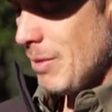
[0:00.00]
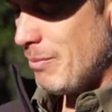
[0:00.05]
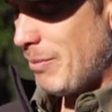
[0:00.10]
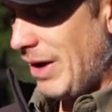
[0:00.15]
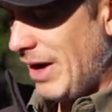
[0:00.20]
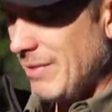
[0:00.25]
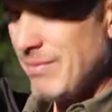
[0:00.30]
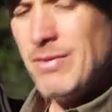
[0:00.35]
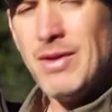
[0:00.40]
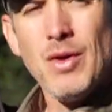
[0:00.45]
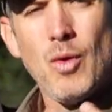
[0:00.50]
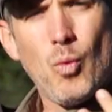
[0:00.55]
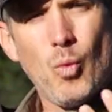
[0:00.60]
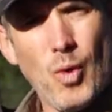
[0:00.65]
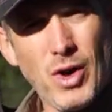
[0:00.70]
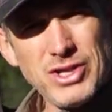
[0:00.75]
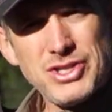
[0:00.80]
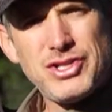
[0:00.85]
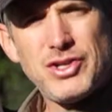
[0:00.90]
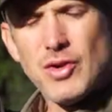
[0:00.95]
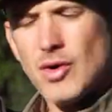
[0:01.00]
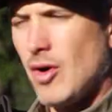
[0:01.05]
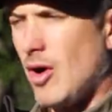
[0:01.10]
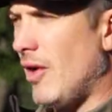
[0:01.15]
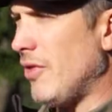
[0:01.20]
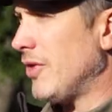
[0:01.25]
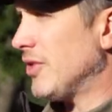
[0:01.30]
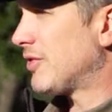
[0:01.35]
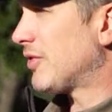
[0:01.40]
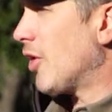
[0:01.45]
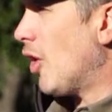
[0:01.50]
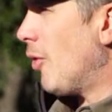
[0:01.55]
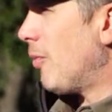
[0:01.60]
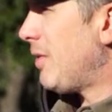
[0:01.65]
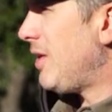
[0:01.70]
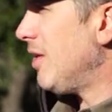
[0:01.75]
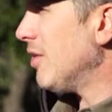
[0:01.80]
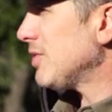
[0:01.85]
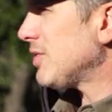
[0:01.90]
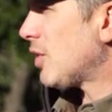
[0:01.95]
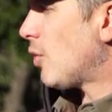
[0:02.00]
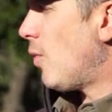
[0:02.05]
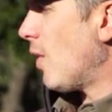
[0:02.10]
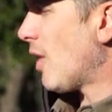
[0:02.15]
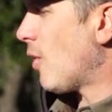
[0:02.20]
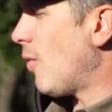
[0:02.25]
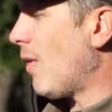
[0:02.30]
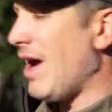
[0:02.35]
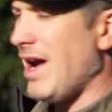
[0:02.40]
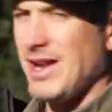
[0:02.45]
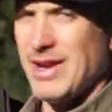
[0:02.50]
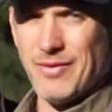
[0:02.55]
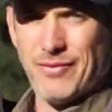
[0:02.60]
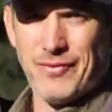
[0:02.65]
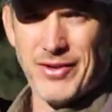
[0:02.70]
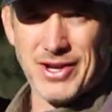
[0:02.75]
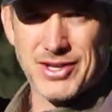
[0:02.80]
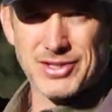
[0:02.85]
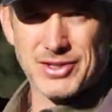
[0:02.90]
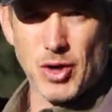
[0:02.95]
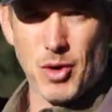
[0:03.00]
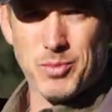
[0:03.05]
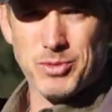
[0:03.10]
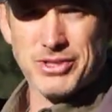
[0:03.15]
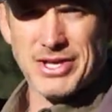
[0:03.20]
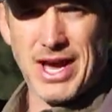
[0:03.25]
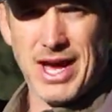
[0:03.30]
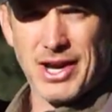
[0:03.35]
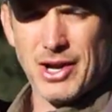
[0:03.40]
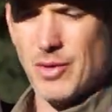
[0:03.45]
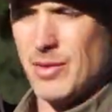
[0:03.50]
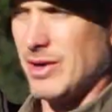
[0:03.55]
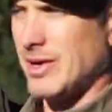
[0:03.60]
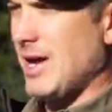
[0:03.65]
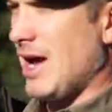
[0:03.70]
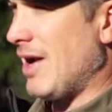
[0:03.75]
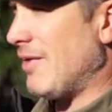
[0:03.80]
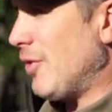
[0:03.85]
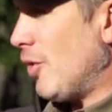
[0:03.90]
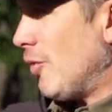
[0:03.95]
But once you're on the scope, here's a quick way to fix scope shadow and kind of